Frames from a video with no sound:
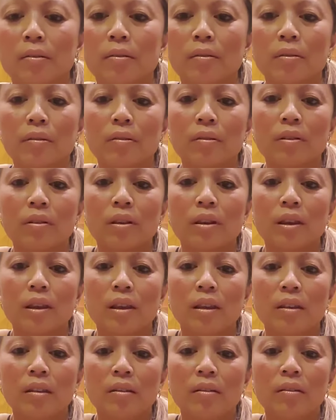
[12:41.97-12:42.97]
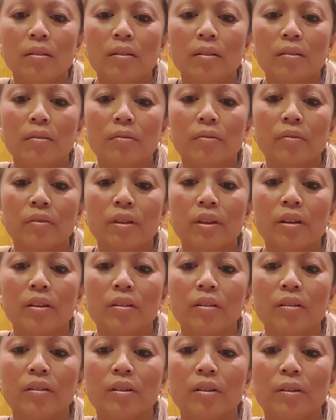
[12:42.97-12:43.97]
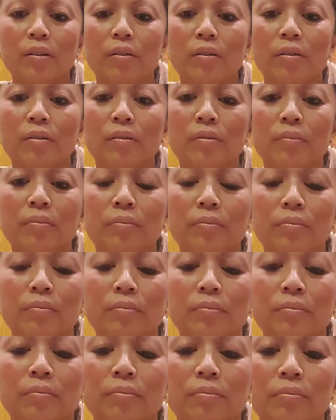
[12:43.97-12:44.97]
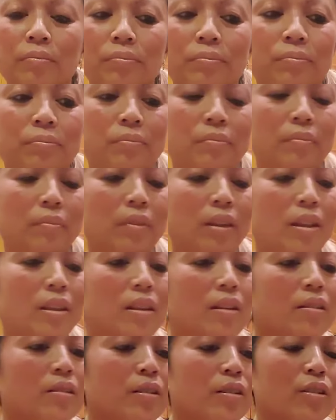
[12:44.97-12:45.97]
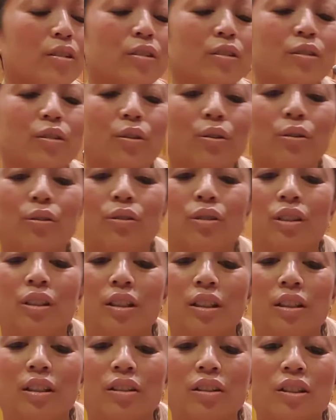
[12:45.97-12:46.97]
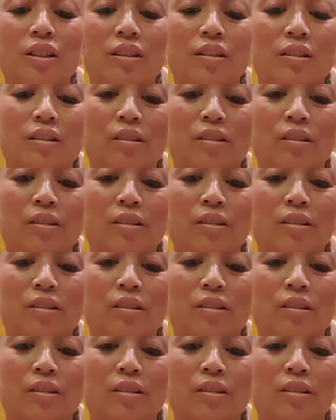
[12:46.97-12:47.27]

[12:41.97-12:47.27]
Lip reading: Okay, there you go. And these are so delicious.